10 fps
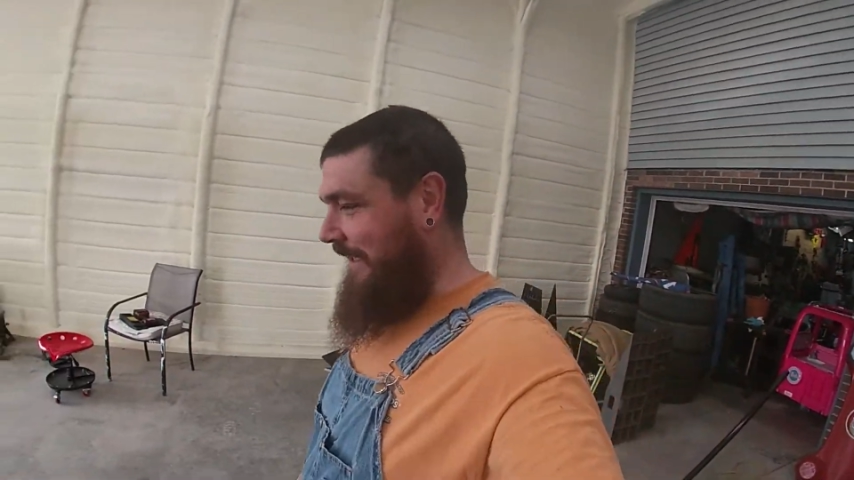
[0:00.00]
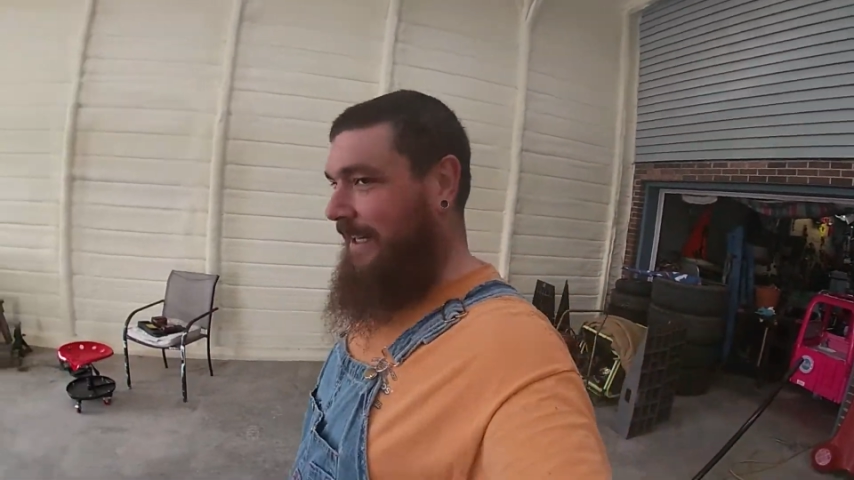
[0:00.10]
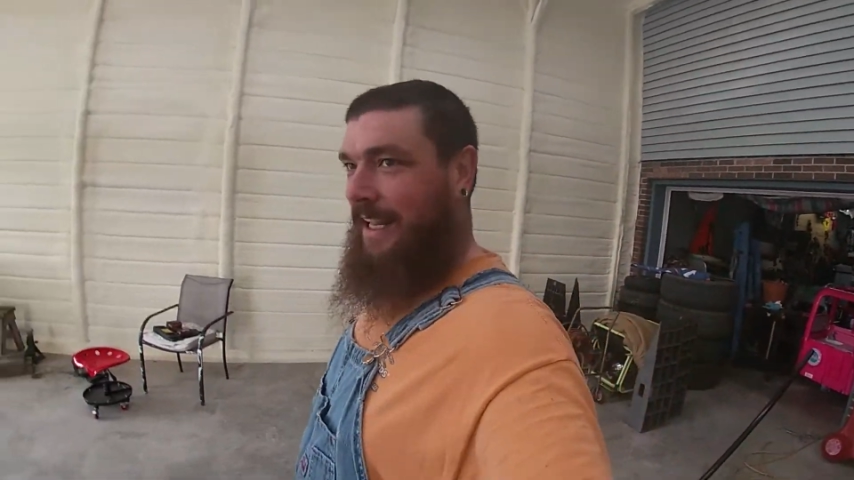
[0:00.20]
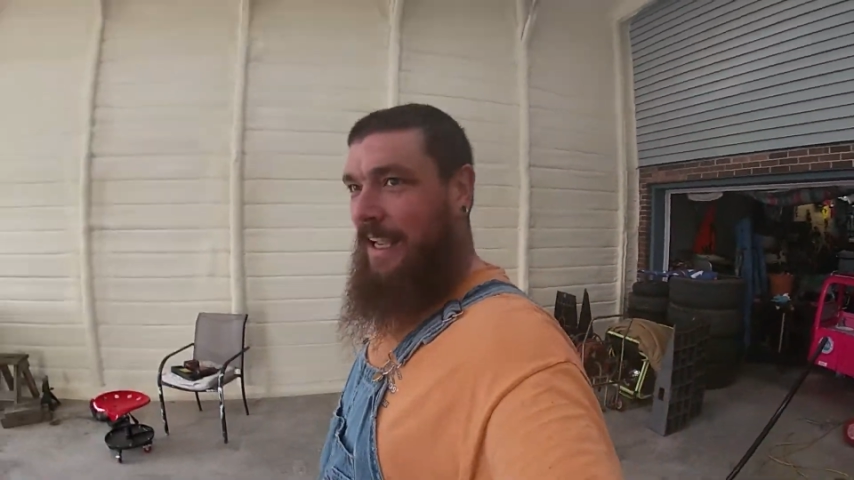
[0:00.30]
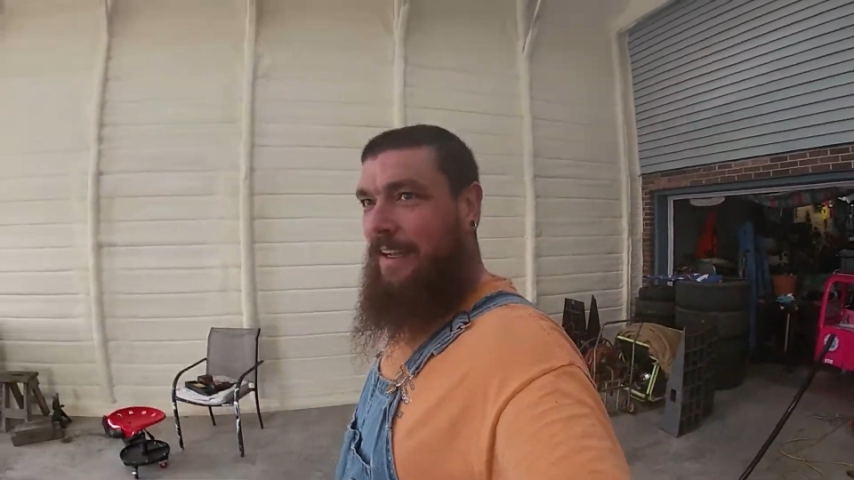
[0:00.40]

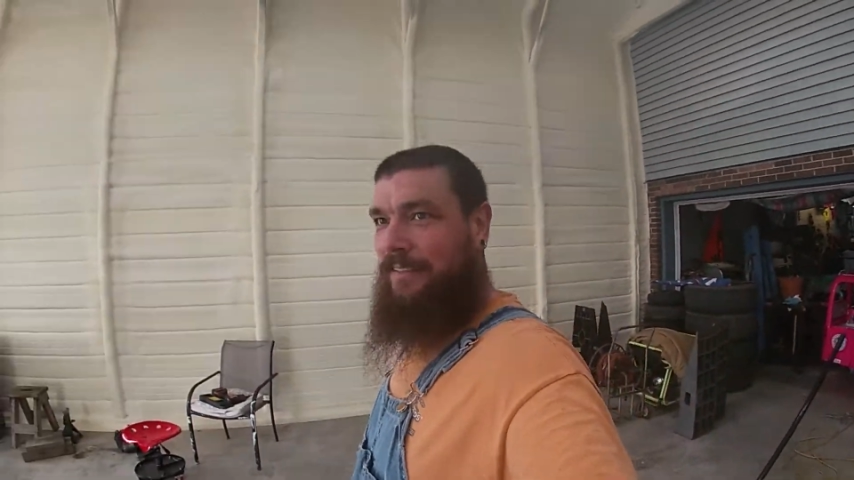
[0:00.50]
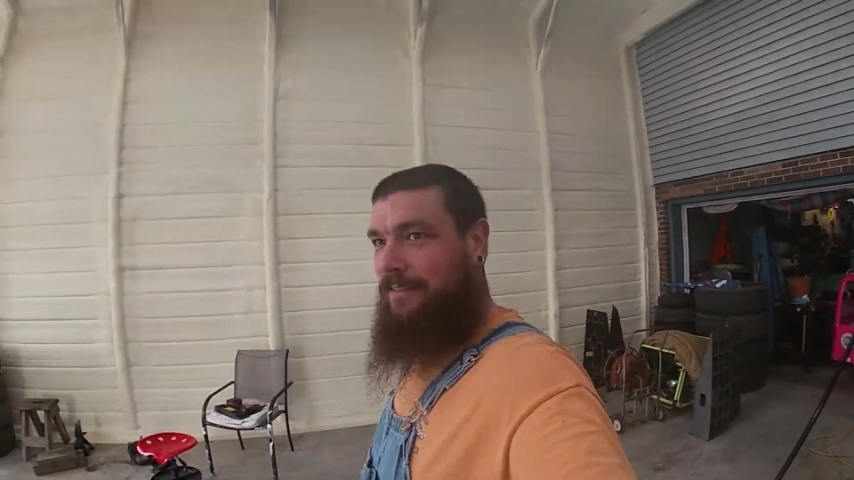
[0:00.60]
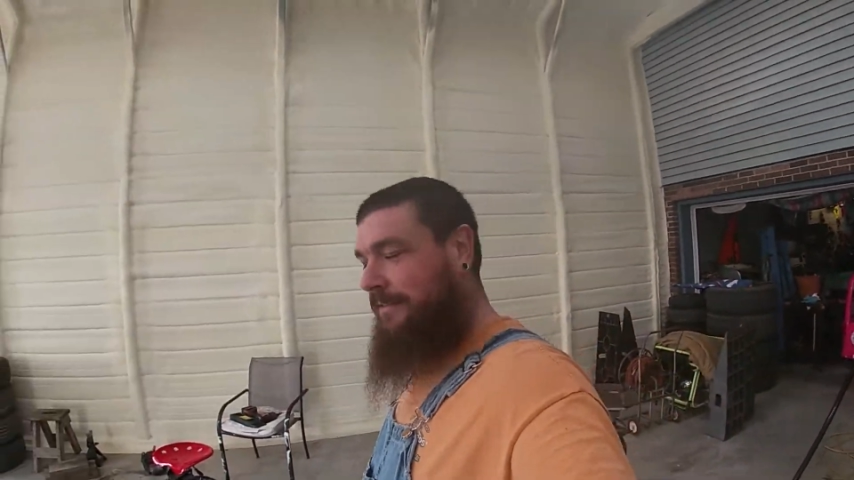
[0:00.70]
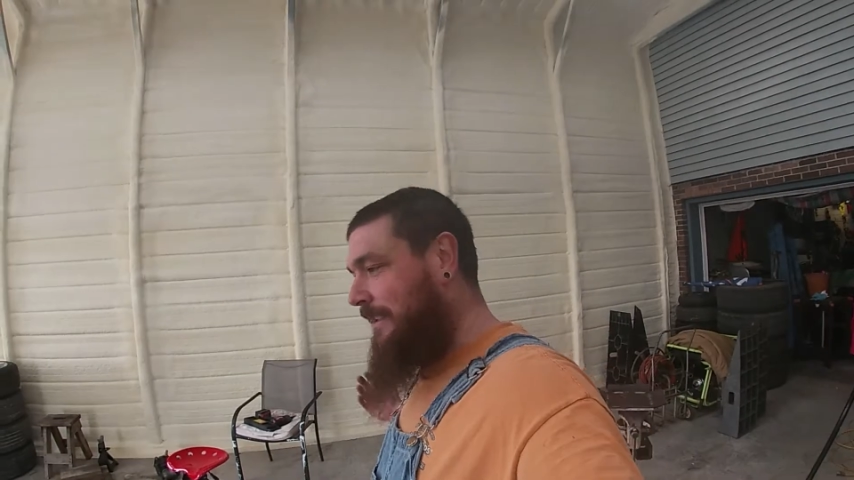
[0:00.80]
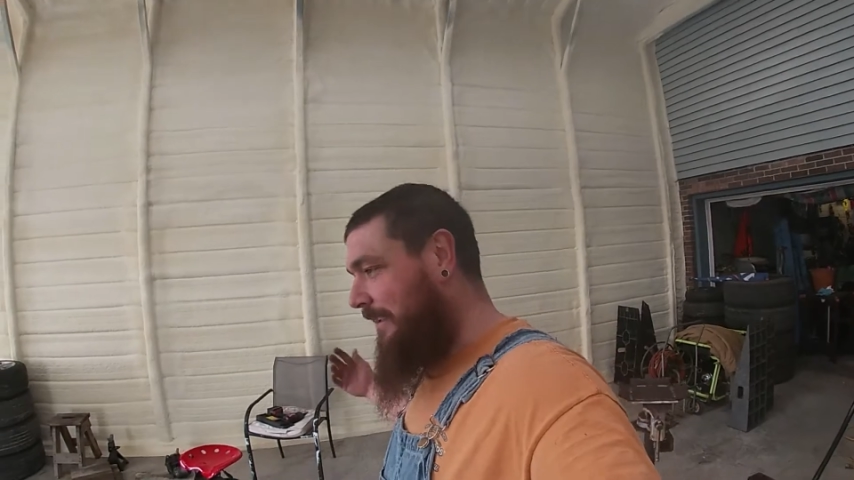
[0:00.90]
and out in
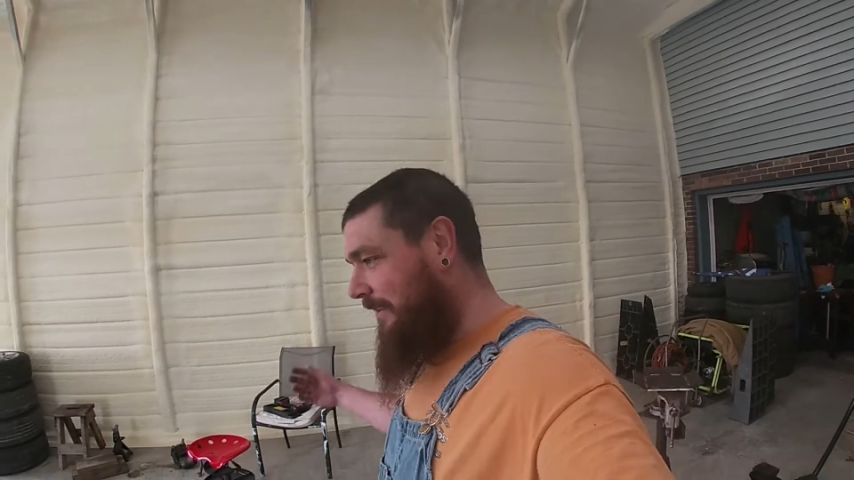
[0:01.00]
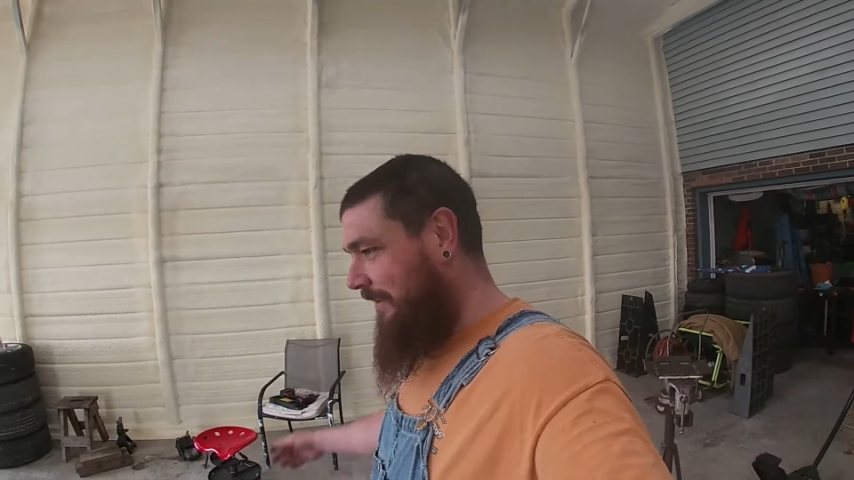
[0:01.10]
hell,